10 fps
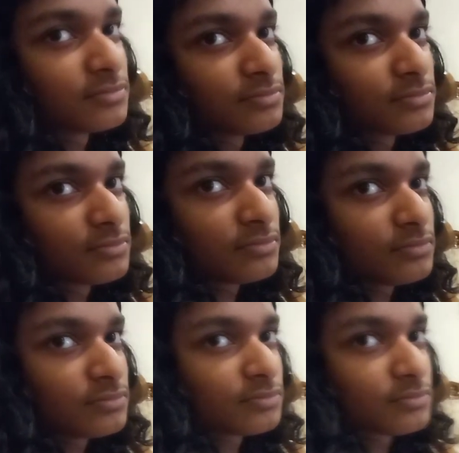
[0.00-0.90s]
or so
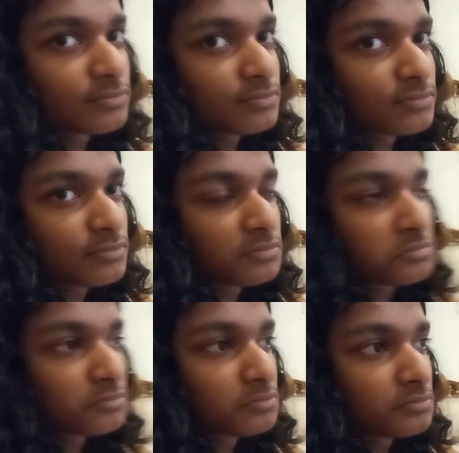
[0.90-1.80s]
not more than
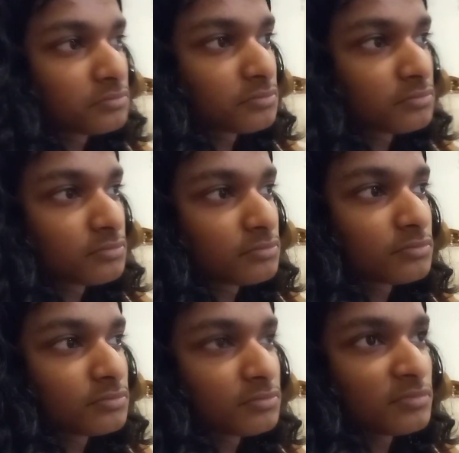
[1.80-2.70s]
20
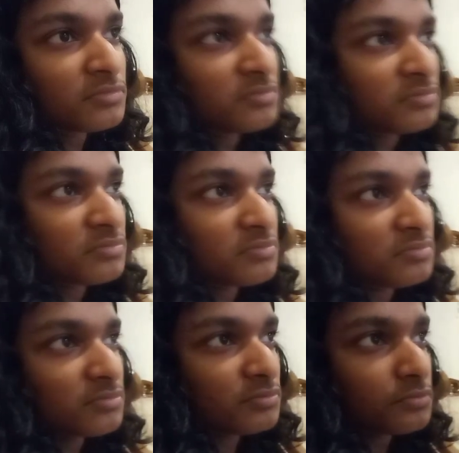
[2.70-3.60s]
students in a
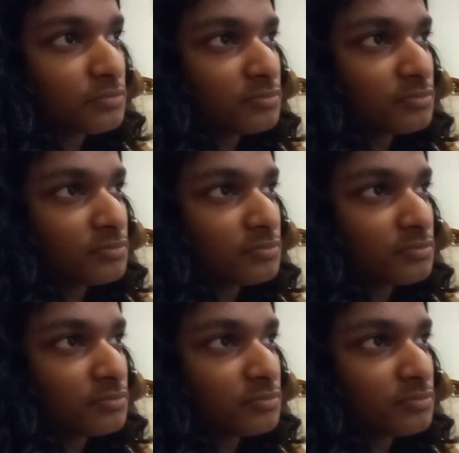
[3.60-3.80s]
class.